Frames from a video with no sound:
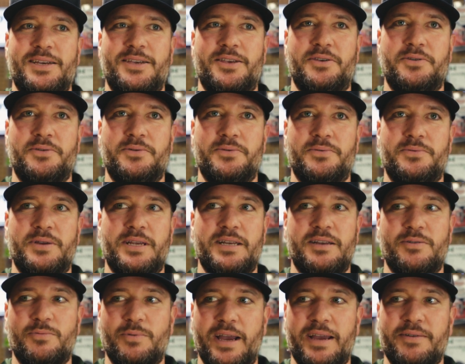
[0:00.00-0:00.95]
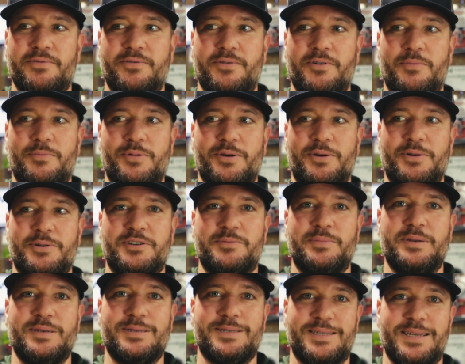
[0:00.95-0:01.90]
you need to wait for a bird to
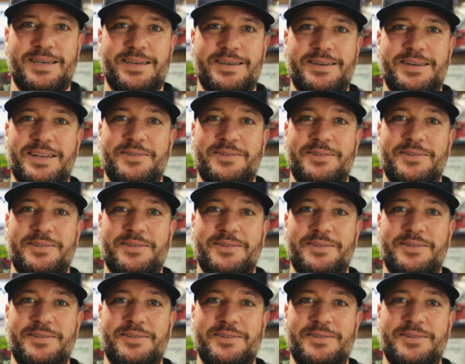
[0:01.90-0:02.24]
be still.